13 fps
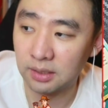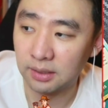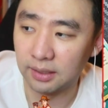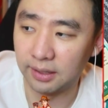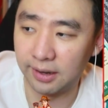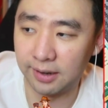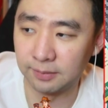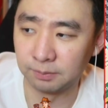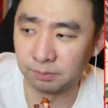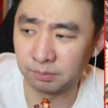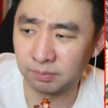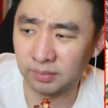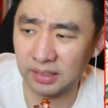
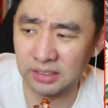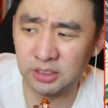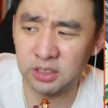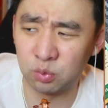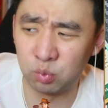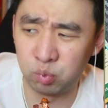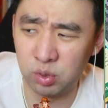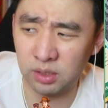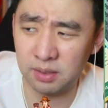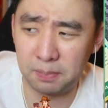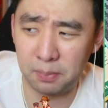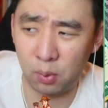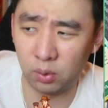It's just really
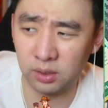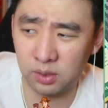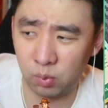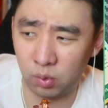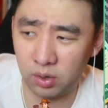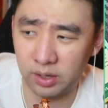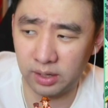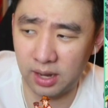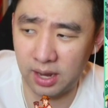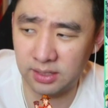poorly worded.